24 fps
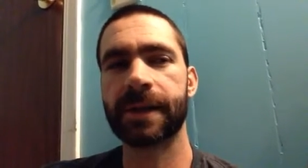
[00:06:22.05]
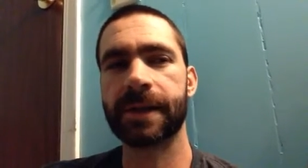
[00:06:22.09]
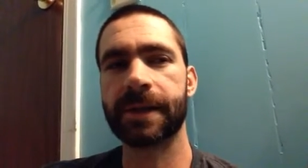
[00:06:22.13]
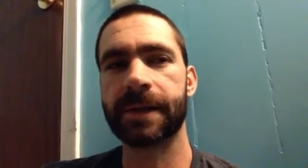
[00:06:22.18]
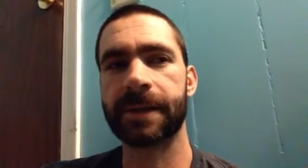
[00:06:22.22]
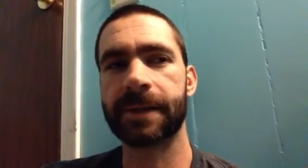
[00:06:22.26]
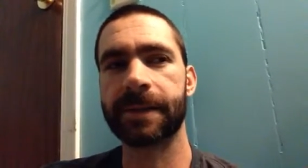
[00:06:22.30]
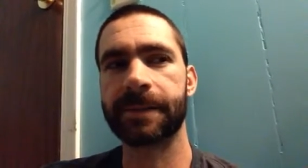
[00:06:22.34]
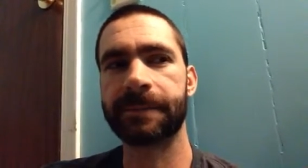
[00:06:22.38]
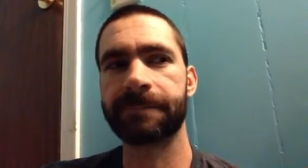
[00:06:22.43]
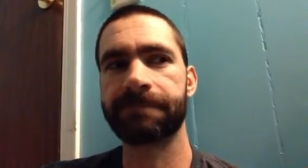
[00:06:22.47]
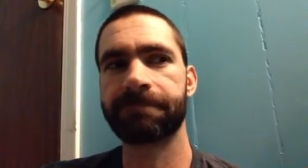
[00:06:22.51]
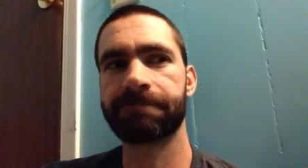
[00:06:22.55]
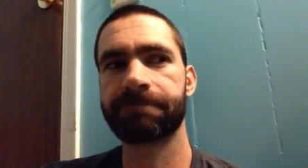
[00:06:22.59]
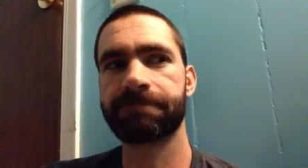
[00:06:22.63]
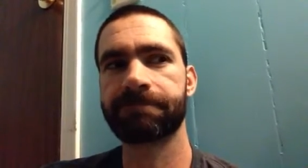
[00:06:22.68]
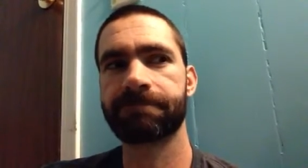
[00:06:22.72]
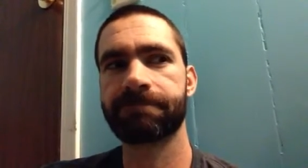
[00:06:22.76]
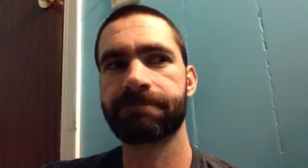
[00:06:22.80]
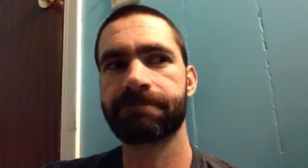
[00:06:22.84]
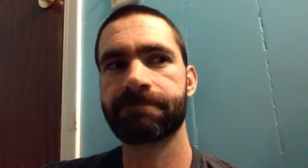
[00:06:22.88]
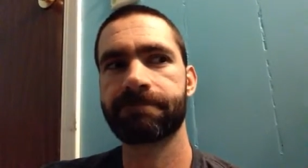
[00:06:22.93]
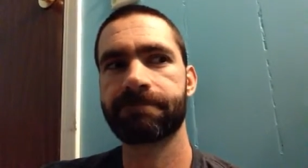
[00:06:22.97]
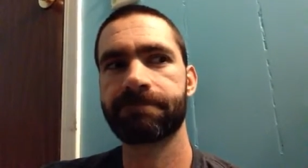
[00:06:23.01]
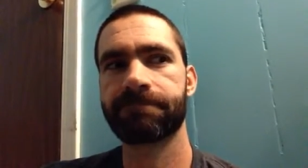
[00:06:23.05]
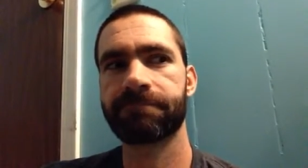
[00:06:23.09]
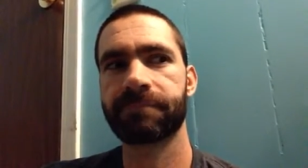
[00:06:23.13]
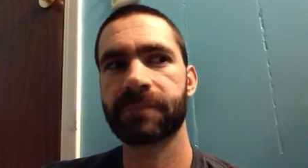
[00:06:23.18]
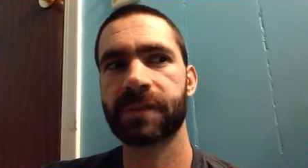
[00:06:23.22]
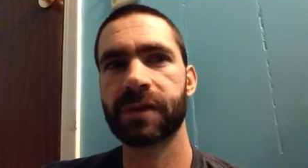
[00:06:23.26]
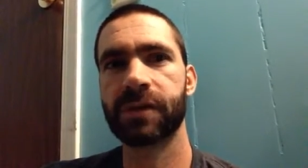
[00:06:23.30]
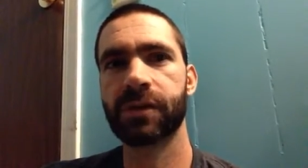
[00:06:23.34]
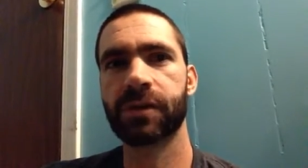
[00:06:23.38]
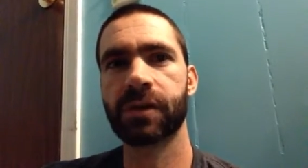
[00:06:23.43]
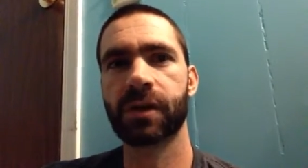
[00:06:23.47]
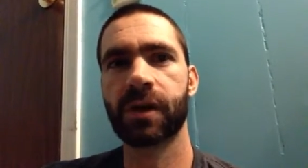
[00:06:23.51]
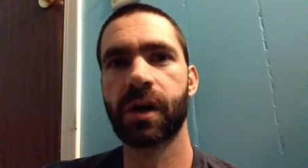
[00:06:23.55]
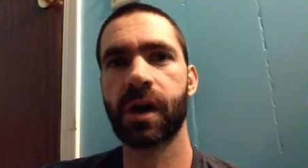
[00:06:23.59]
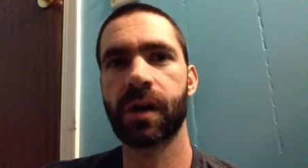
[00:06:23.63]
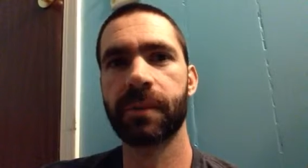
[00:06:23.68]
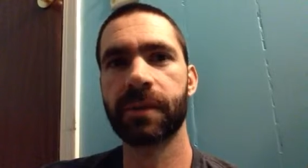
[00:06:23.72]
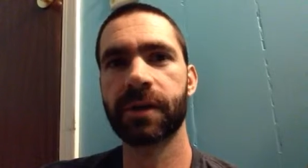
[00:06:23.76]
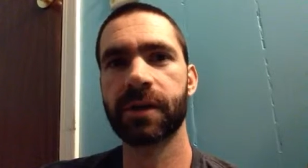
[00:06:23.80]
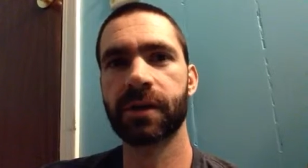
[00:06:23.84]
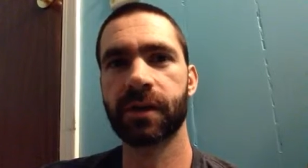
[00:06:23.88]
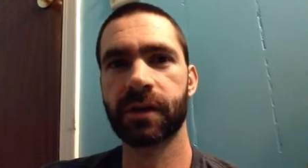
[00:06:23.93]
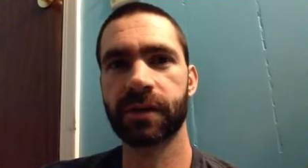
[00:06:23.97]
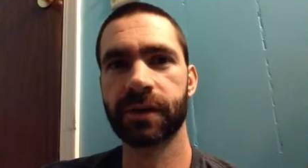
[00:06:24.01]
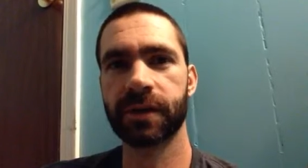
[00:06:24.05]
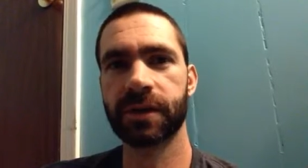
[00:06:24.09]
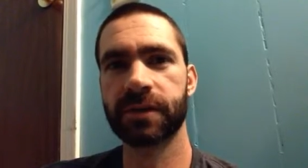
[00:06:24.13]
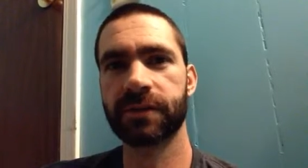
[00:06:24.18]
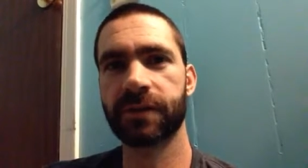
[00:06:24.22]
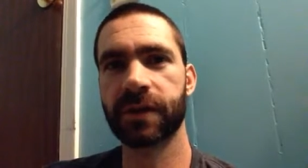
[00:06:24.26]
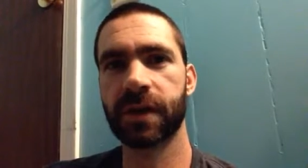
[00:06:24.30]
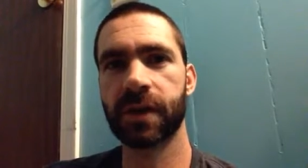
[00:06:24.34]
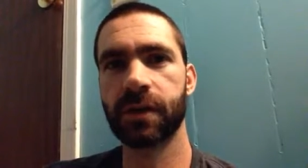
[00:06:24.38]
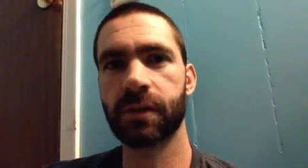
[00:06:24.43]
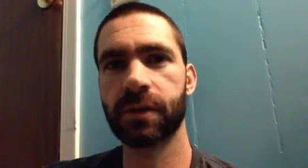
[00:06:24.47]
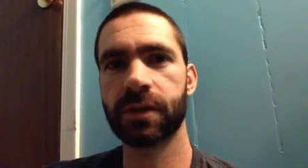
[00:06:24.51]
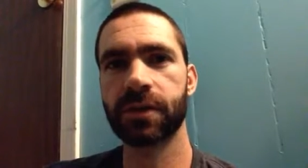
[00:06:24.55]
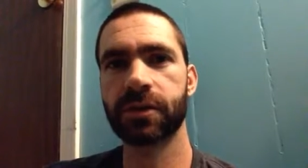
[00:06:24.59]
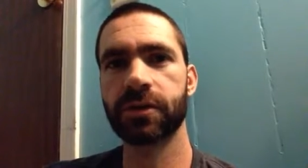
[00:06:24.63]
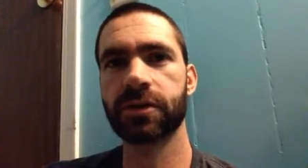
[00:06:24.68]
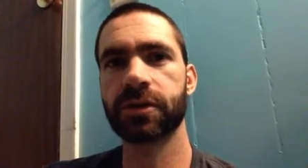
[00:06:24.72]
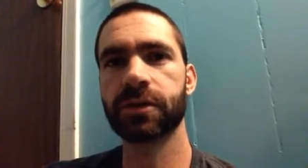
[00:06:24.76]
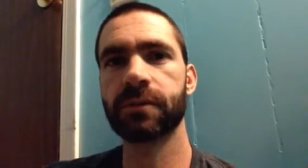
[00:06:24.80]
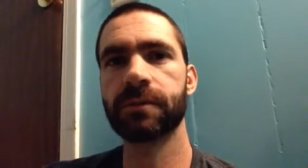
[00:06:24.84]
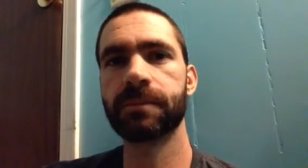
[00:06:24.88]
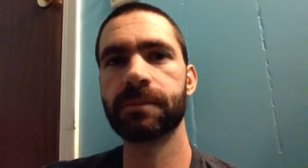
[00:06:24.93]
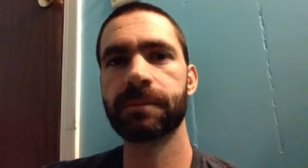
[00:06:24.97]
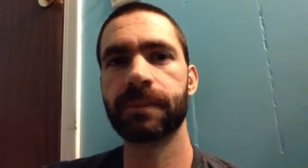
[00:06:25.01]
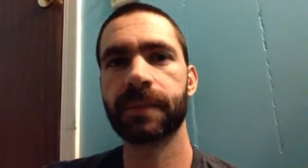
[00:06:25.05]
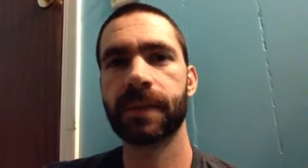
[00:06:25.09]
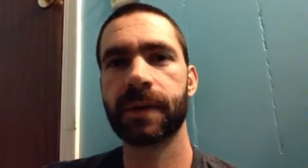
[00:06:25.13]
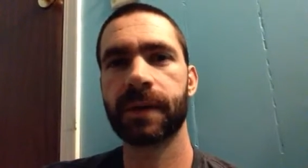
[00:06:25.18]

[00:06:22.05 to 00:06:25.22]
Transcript: Um, you can comment on this video on YouTube.